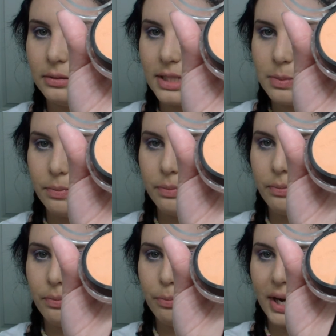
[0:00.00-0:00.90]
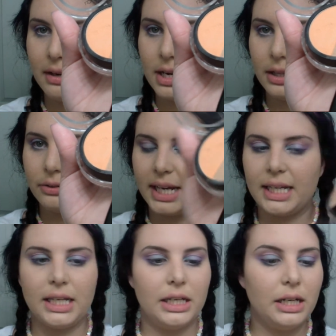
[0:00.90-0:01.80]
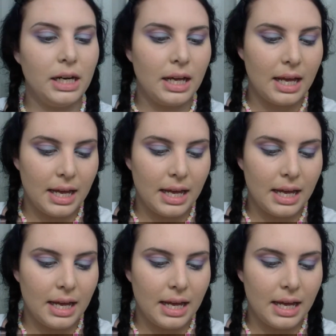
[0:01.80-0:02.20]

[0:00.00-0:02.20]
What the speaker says: this brown color right here